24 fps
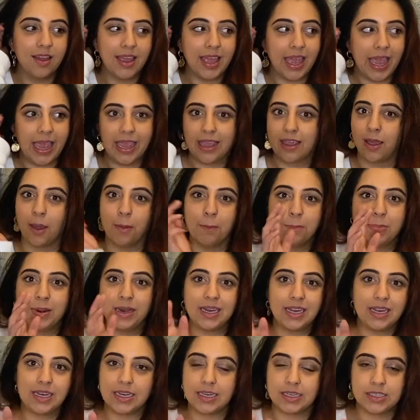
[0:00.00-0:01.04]
it
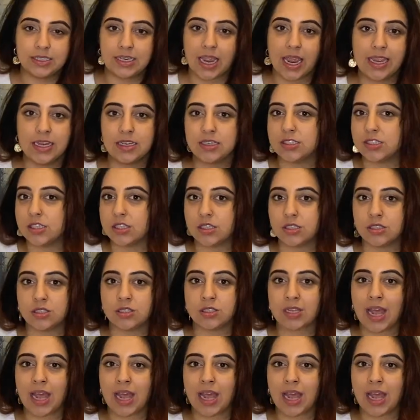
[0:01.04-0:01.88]
completely changes